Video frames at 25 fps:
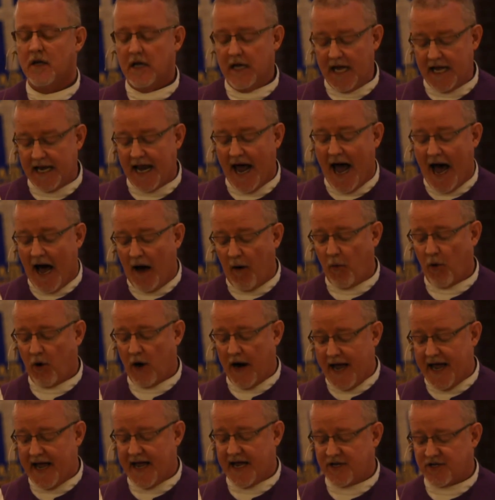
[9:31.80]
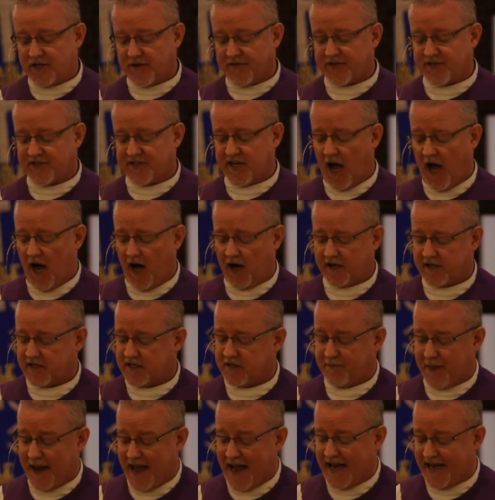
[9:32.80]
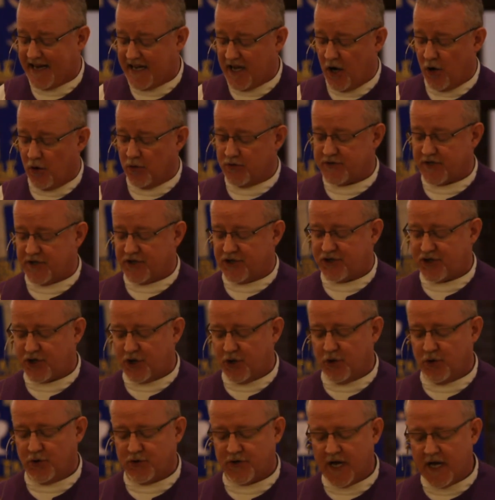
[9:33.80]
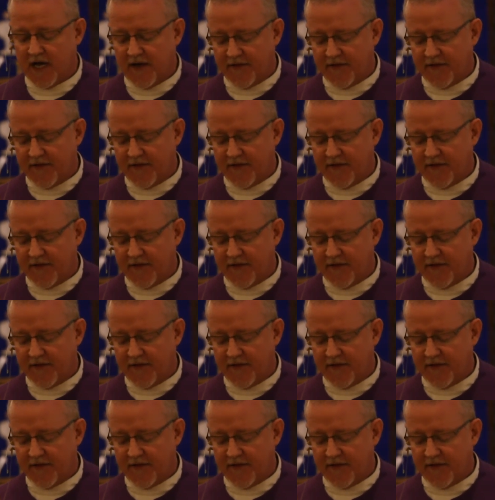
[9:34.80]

In our age of socks, pantyhose, and shoes,